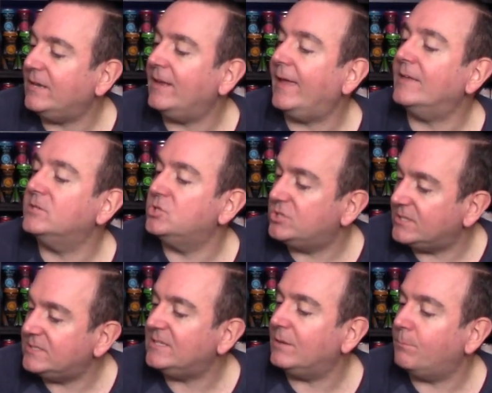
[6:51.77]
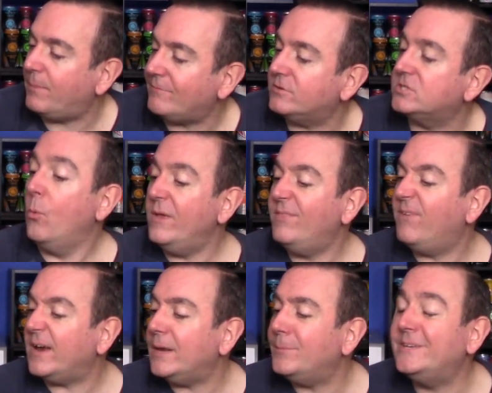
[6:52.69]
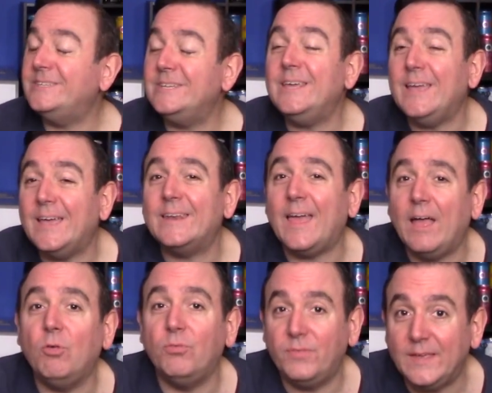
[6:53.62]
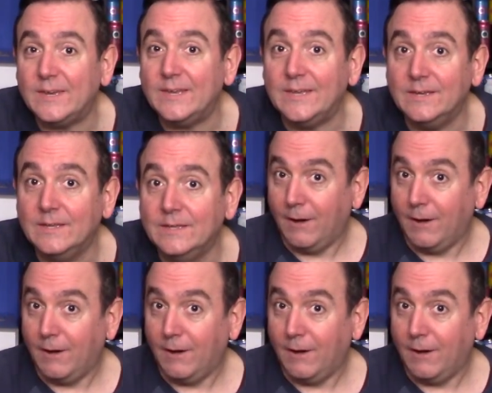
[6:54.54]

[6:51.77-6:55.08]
and ginseng beverage with vitamin D and L-theanine.